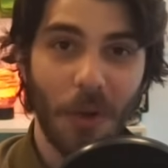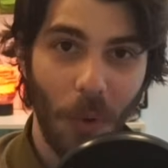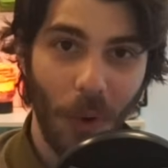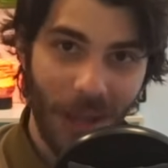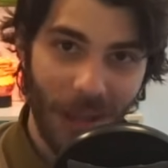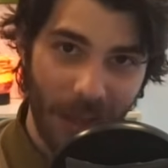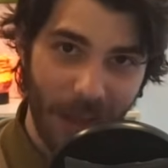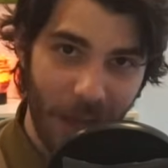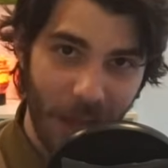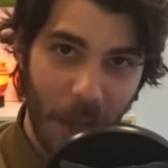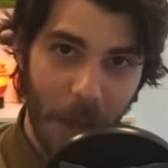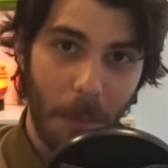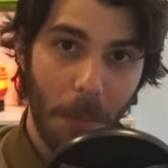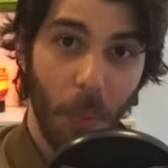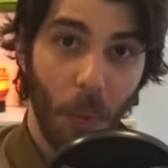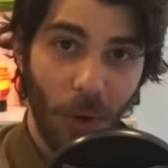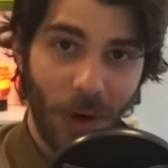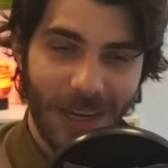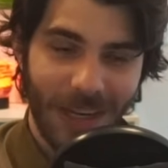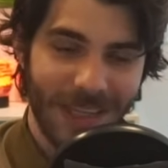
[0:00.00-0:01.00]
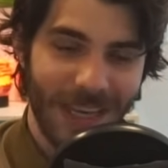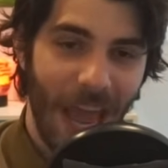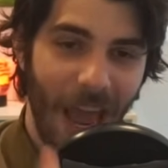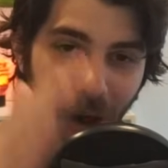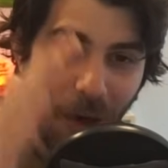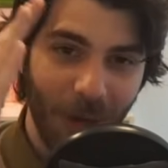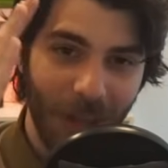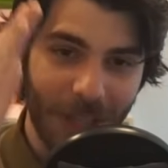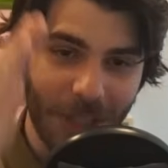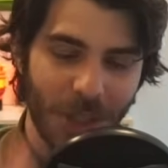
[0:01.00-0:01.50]
quick, point it
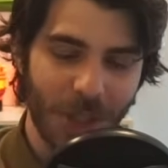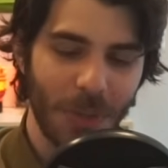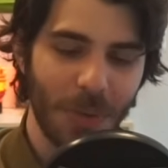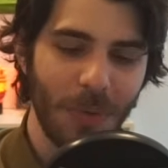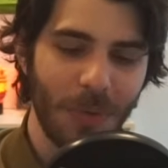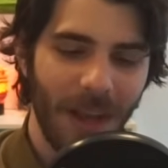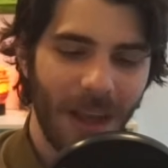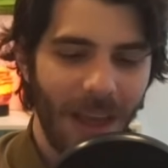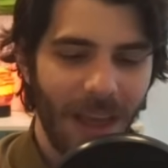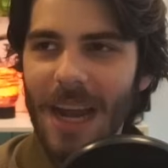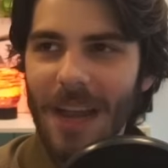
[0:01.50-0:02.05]
down and shoot.